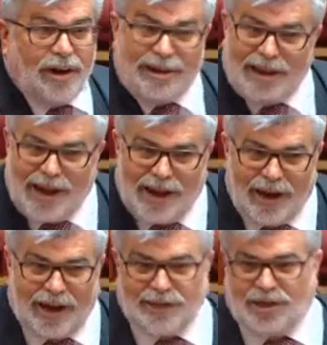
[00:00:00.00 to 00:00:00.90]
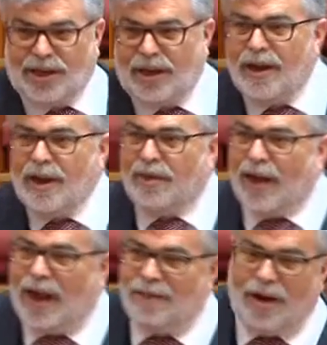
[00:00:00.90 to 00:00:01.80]
I'd dearly like to see
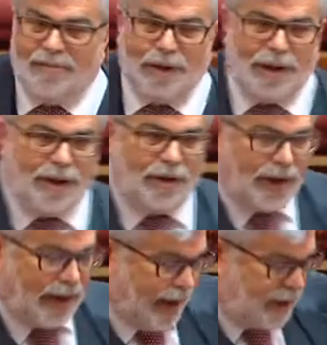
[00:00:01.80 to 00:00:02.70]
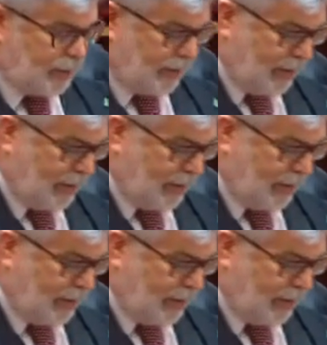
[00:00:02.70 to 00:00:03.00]
the level of political engagement